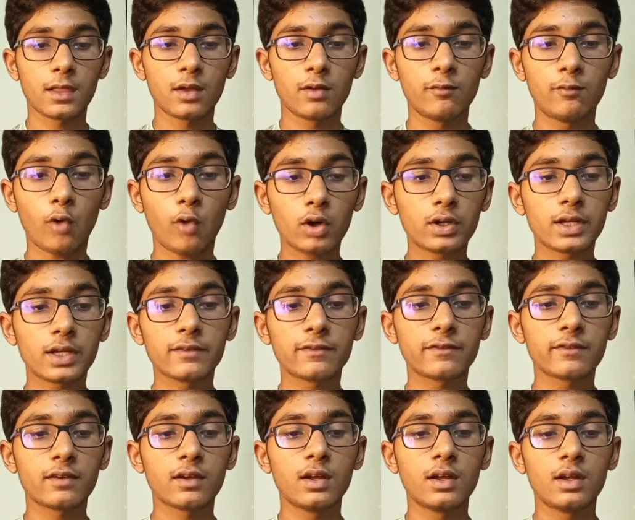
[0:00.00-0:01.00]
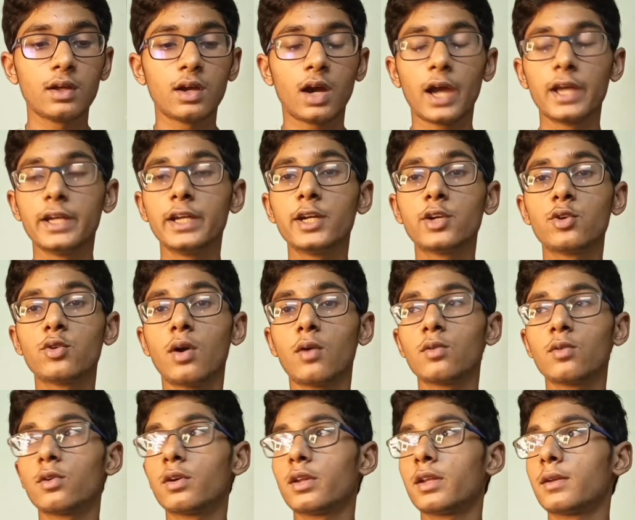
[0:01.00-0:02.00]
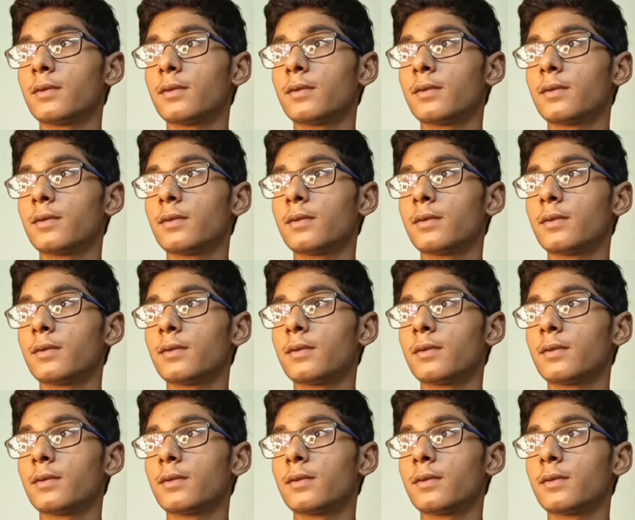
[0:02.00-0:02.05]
what if I need to download